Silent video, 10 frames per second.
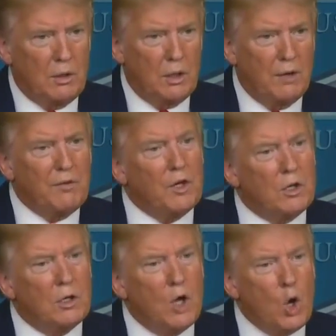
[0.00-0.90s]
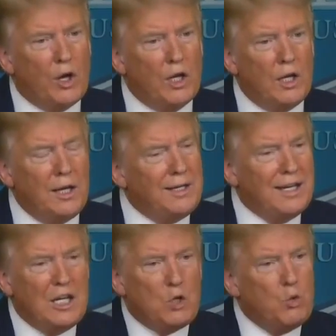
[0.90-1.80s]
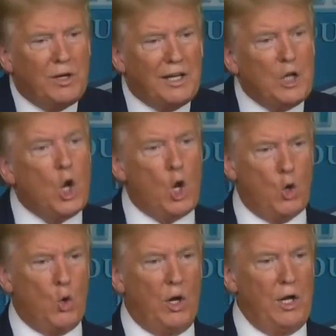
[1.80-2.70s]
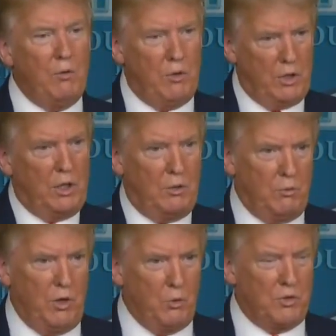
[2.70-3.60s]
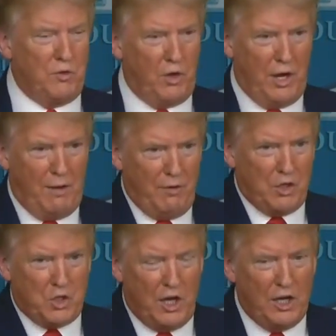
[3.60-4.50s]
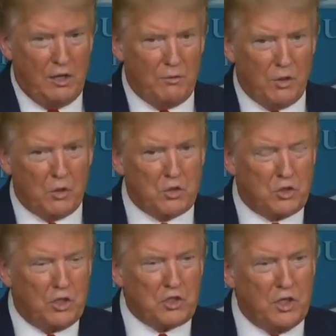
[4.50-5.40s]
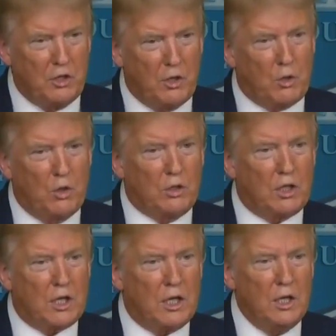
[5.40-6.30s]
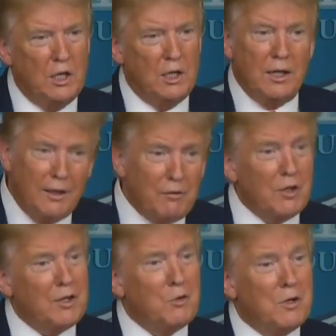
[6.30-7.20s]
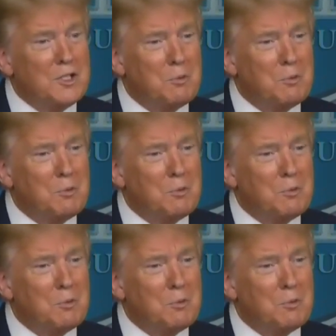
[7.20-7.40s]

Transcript: Governor Hogan, he didn't really know. It was very obvious to any of those listening on the call today, even though you weren't